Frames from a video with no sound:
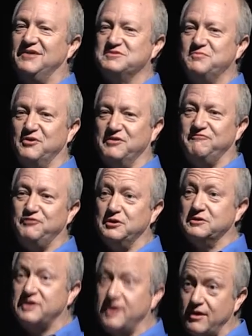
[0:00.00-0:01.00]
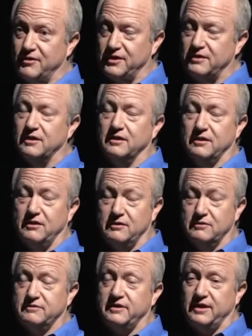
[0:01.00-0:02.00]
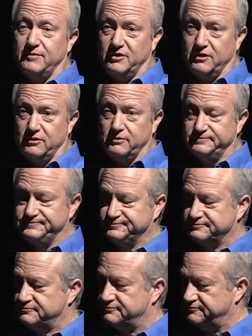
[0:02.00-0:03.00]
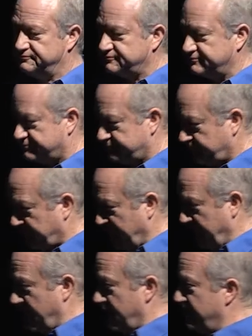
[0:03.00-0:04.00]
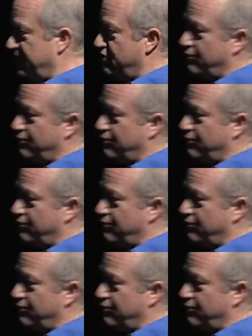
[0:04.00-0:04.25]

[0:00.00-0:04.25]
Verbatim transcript: I was born in Fulton County a long time ago and had the